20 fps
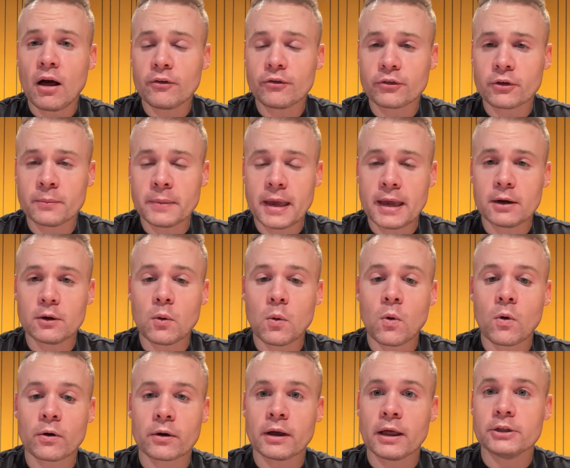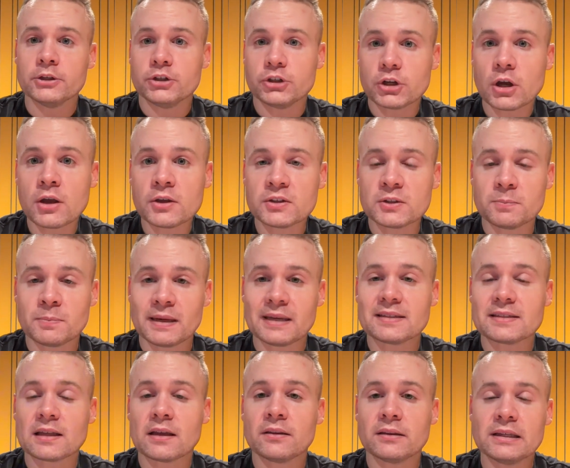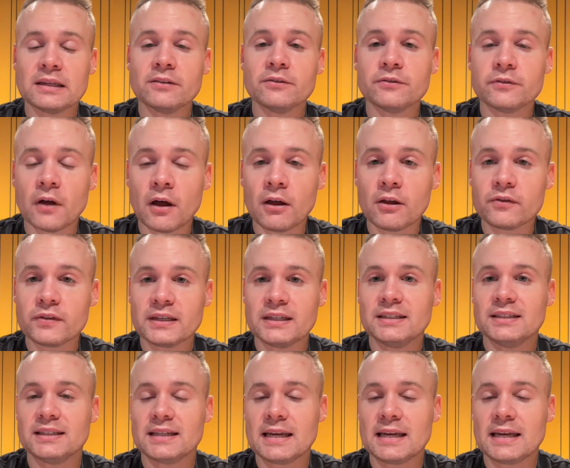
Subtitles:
from it or adjust based on the evolving